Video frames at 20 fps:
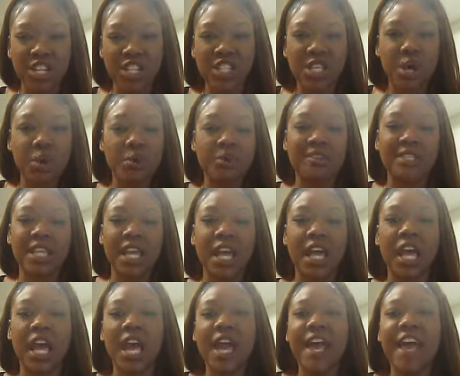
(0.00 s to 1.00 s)
So it was
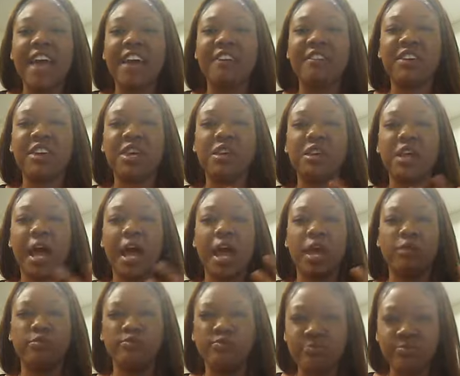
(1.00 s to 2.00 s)
like, if he
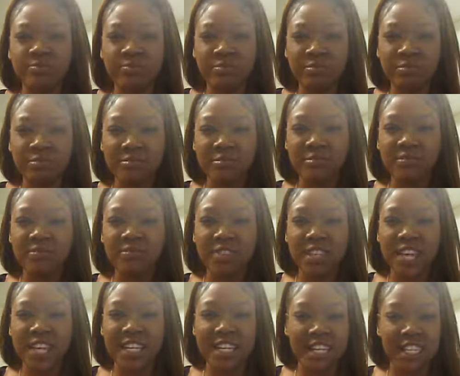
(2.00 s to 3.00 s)
like,
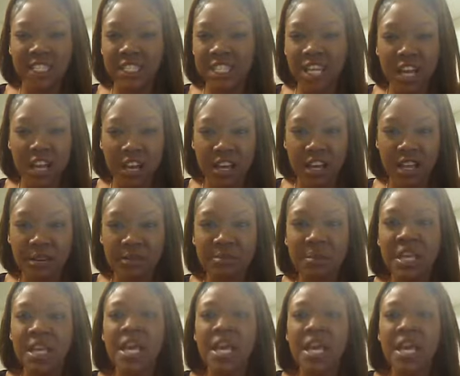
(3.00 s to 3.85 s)
at any time,